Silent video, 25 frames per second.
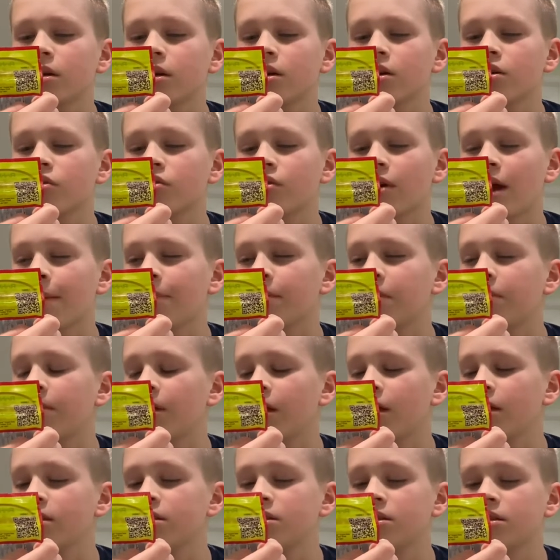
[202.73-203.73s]
Crappy
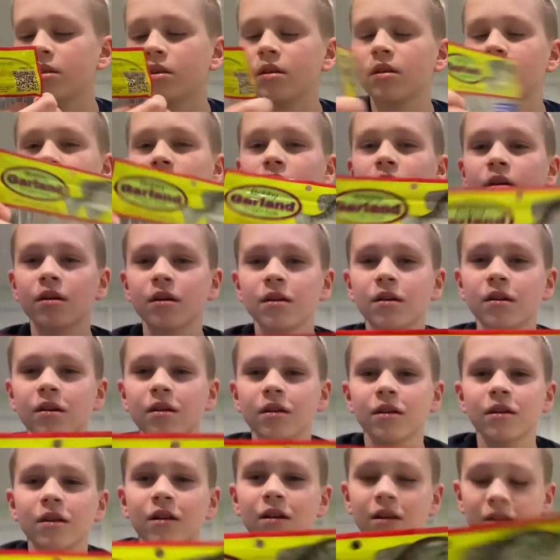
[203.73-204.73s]
Baits.
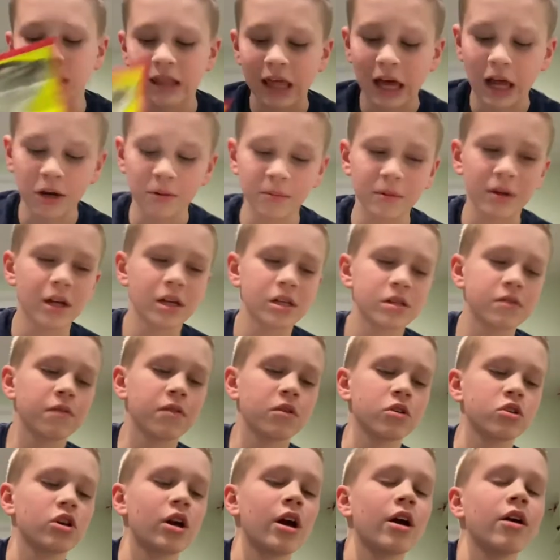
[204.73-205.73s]
That would be nice for the
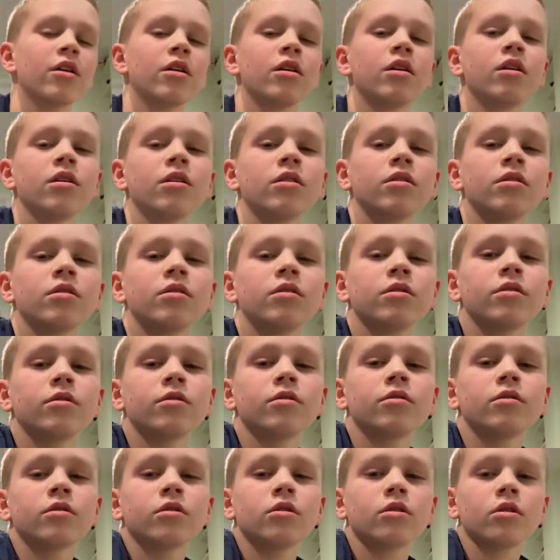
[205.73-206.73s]
trash.
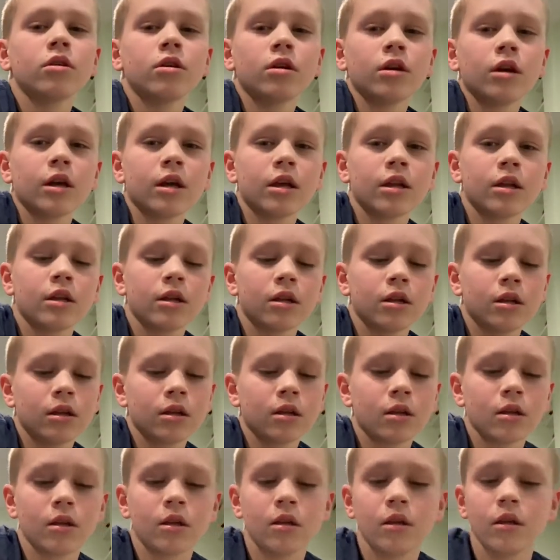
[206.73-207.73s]
And
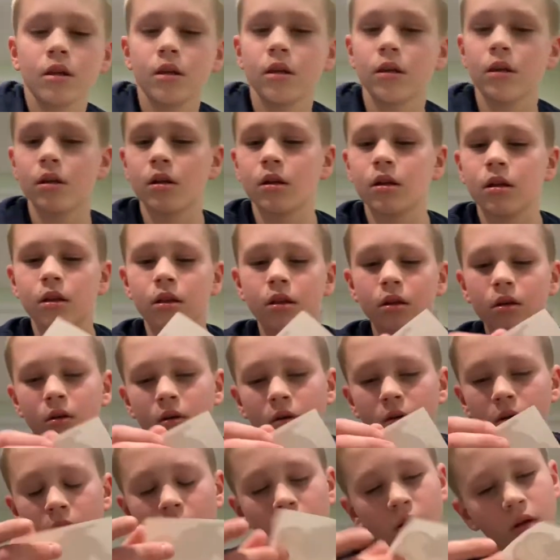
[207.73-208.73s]

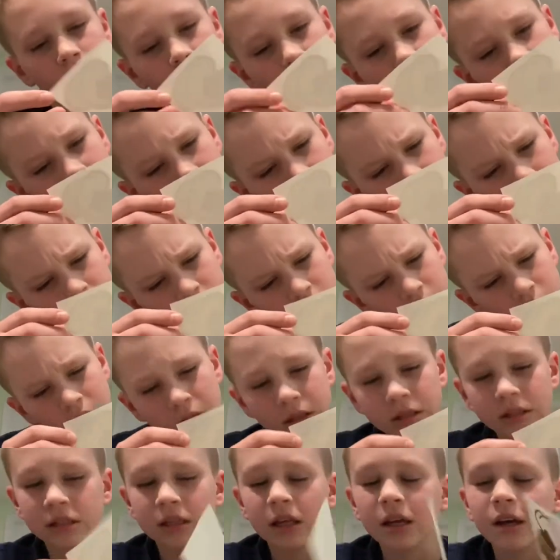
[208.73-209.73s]
little
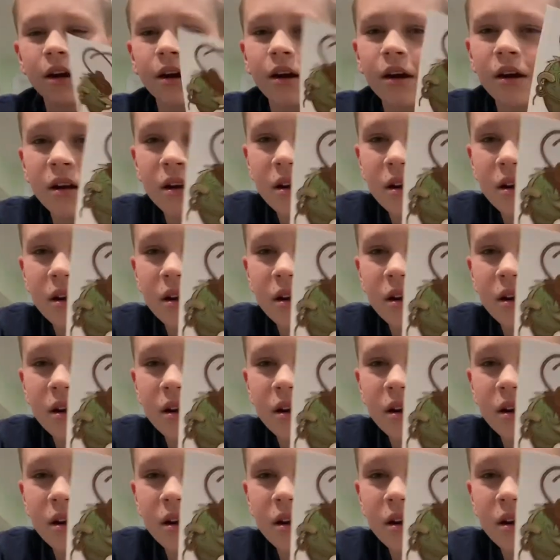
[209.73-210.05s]
sticker.